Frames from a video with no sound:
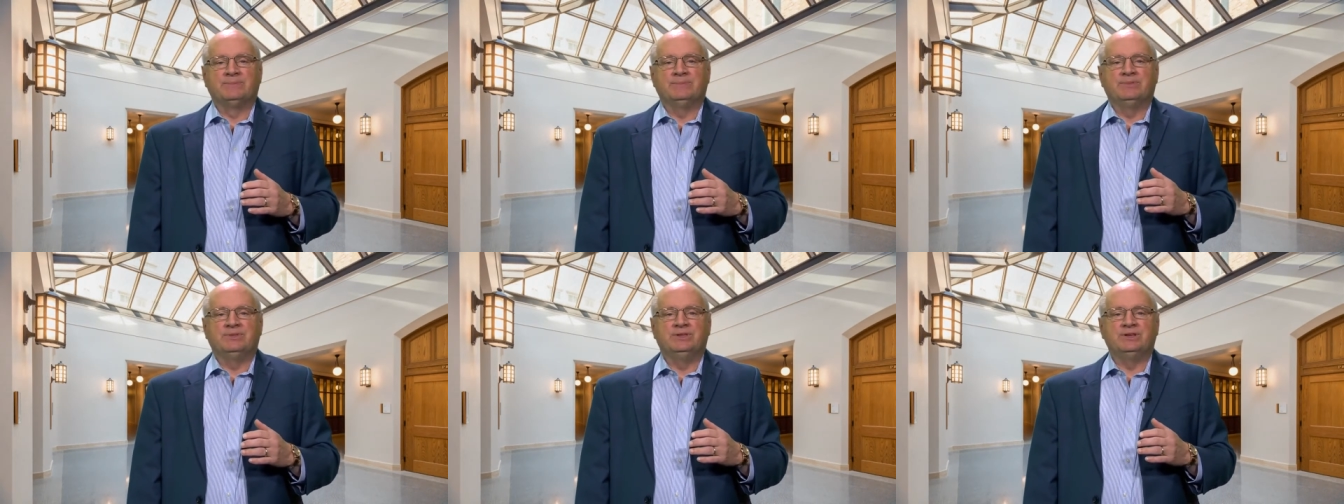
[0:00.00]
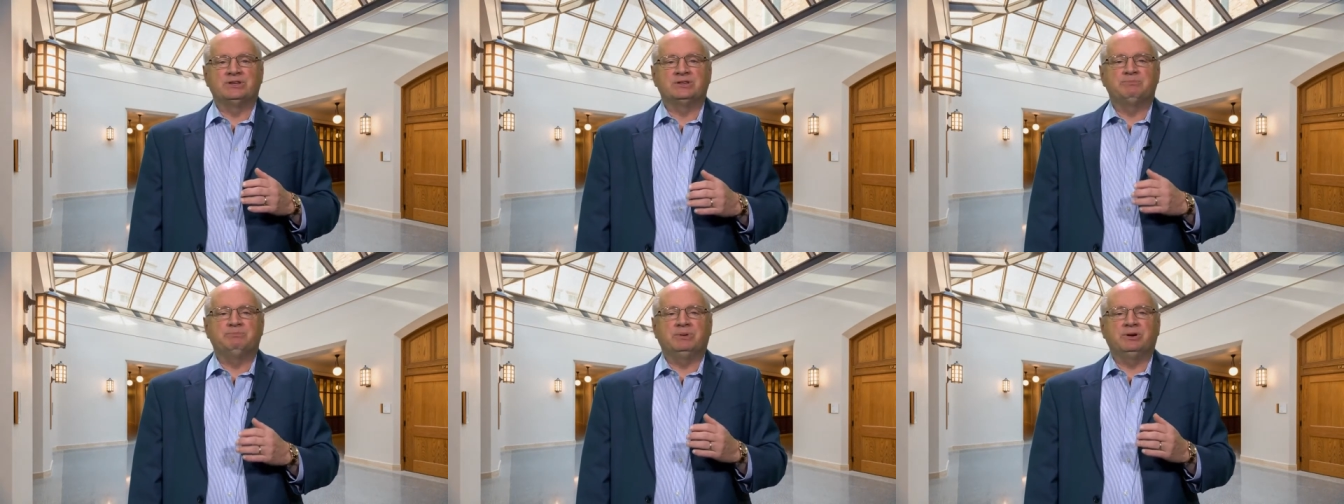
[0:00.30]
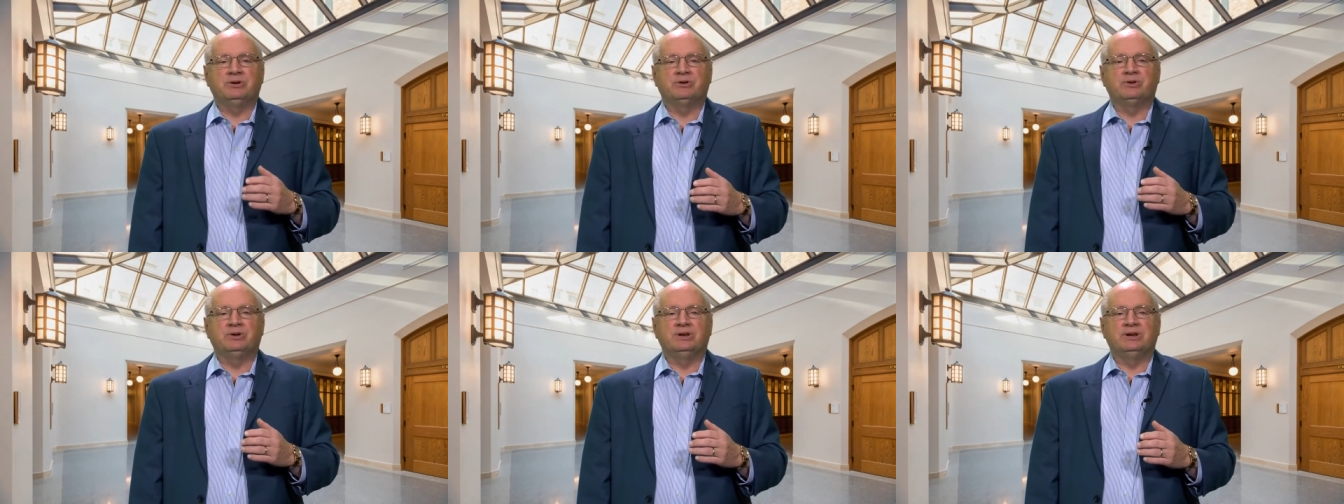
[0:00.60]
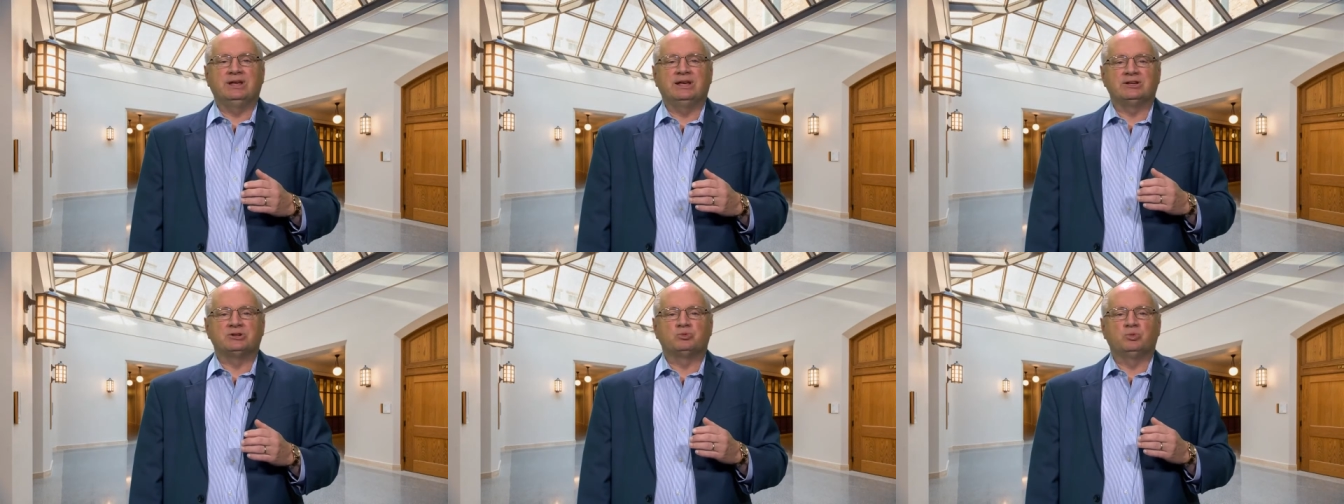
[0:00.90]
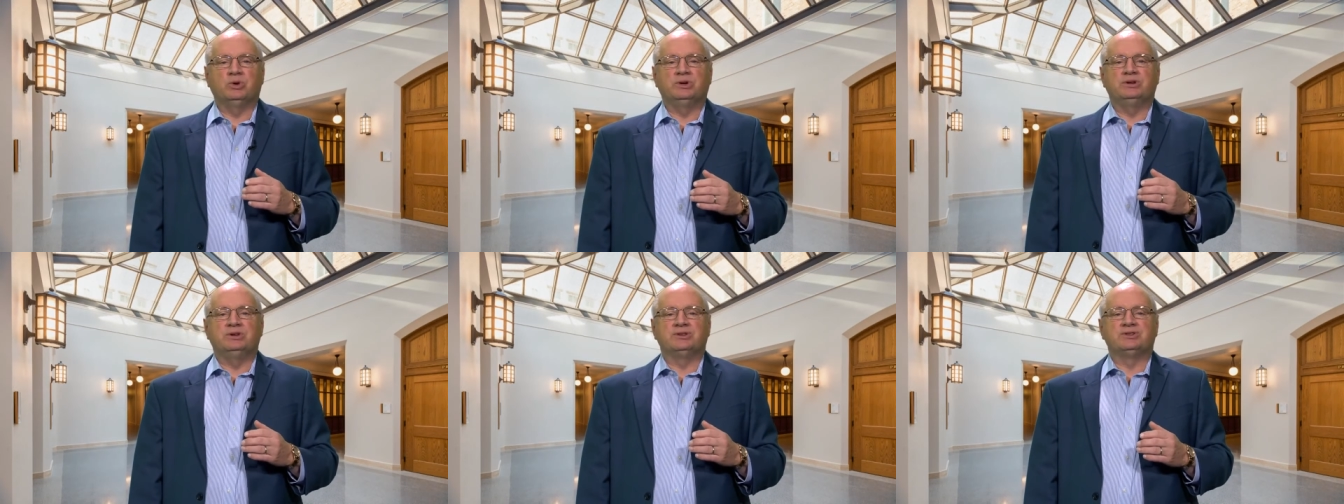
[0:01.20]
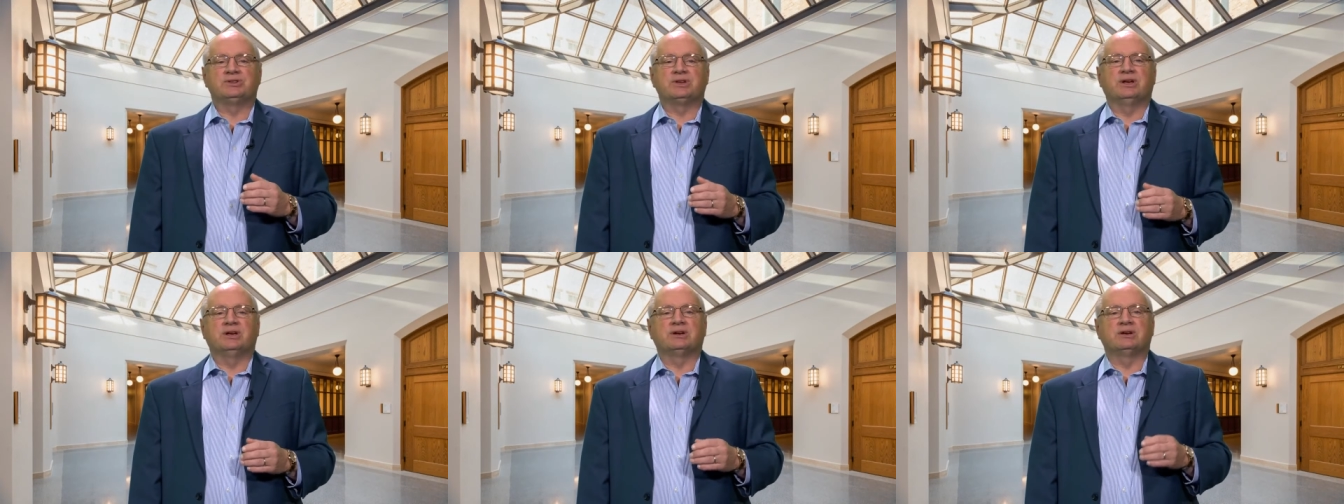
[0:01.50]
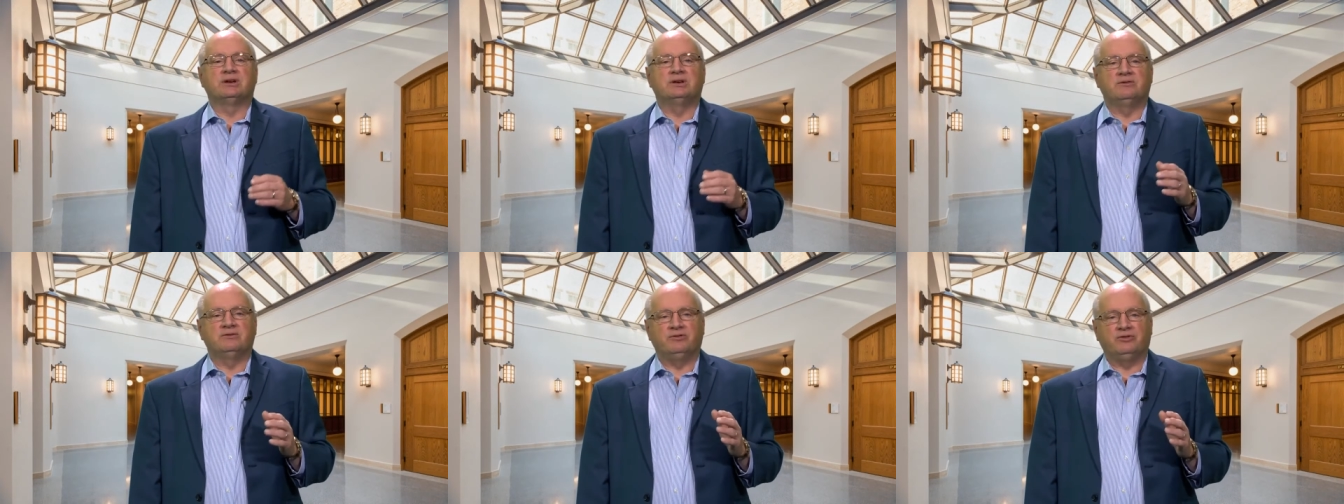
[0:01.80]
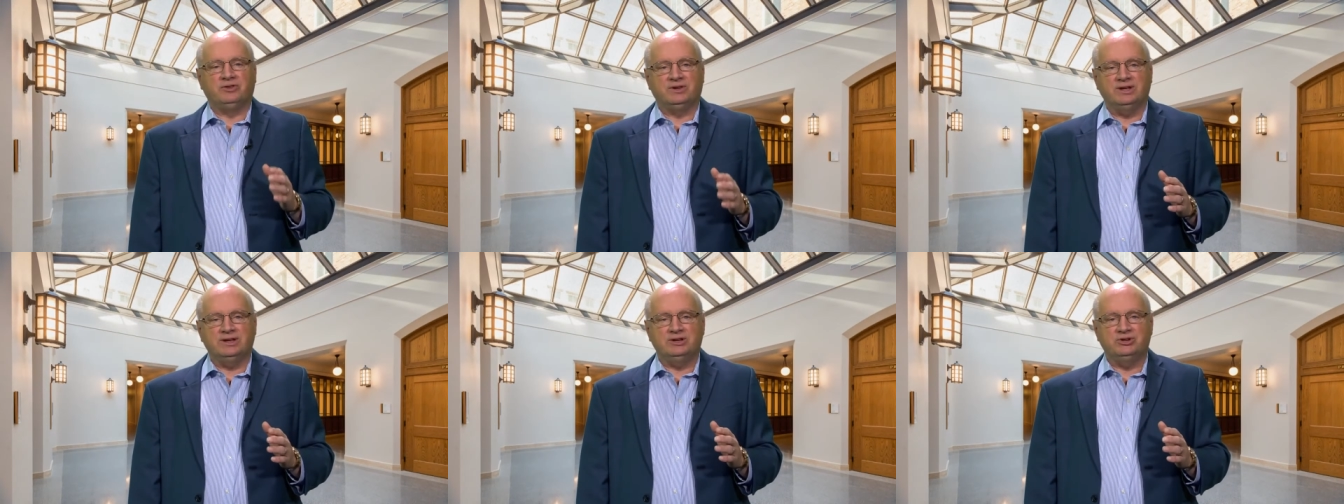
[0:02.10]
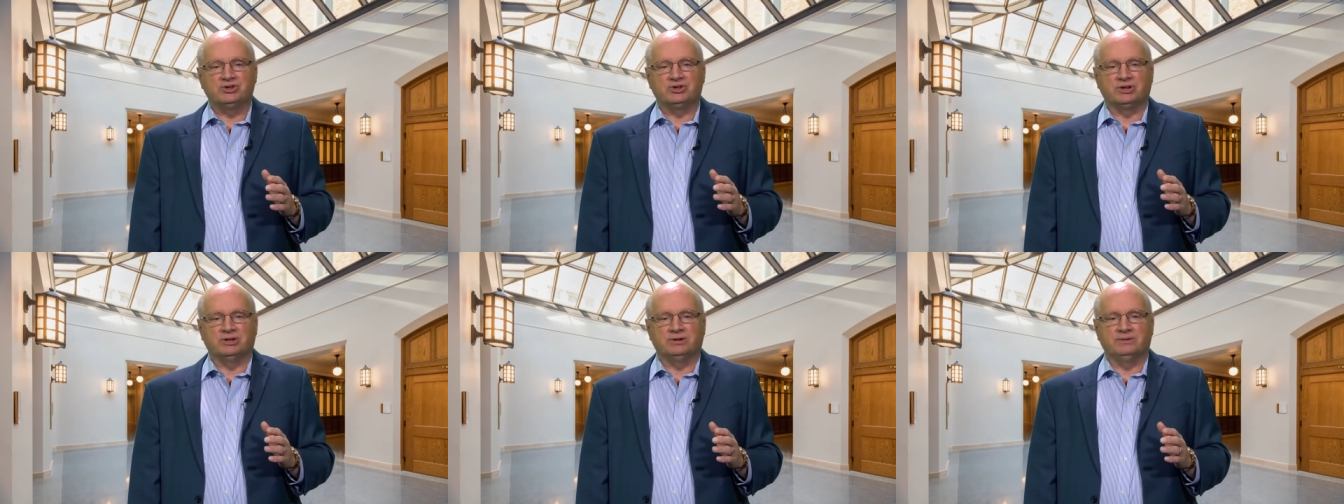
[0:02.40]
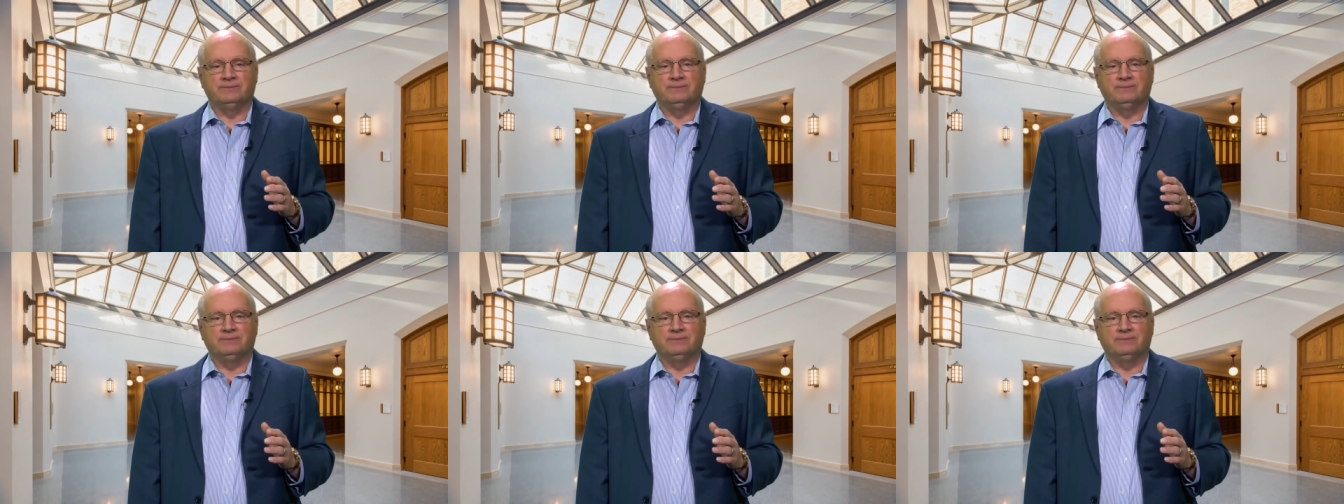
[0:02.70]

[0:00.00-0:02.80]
This period has witnessed a conflation